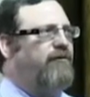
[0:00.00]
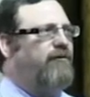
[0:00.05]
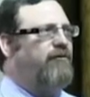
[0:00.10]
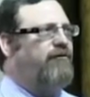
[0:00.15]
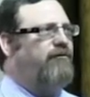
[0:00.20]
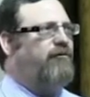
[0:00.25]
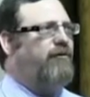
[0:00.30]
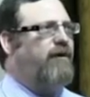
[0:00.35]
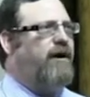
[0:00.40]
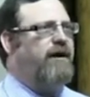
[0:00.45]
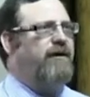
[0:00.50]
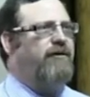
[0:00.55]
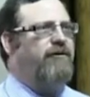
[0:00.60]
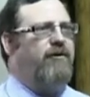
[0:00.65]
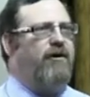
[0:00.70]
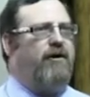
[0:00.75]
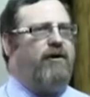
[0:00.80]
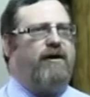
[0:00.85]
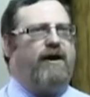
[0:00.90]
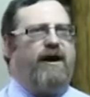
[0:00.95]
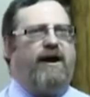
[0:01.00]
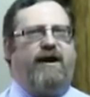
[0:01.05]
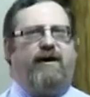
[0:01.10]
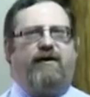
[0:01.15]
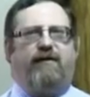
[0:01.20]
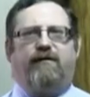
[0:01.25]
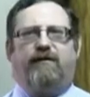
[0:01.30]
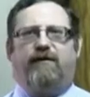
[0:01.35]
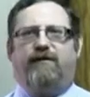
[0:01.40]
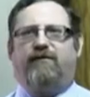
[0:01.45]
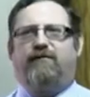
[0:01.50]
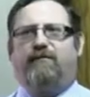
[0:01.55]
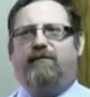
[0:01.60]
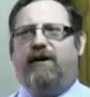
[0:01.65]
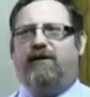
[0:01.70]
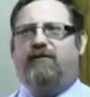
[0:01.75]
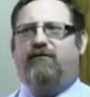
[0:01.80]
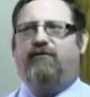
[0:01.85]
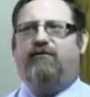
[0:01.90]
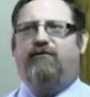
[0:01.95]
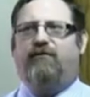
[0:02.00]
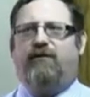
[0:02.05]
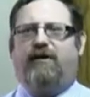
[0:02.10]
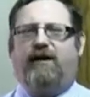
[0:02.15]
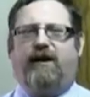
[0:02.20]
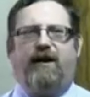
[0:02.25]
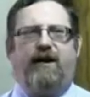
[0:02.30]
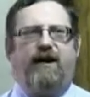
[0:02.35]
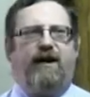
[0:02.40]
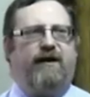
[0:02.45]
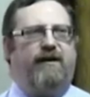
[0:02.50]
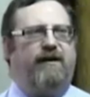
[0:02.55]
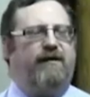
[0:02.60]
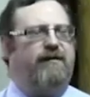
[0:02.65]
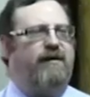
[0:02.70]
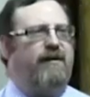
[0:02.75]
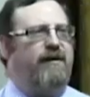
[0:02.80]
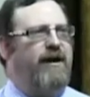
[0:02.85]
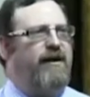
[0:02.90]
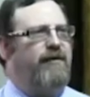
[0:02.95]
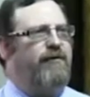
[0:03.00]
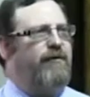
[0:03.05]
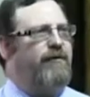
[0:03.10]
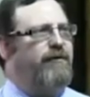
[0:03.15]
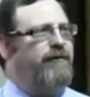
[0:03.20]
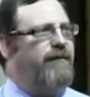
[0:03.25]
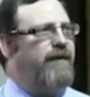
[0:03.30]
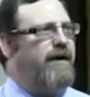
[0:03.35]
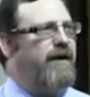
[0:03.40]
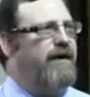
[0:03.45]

to try and knock out as much as you can at the letter of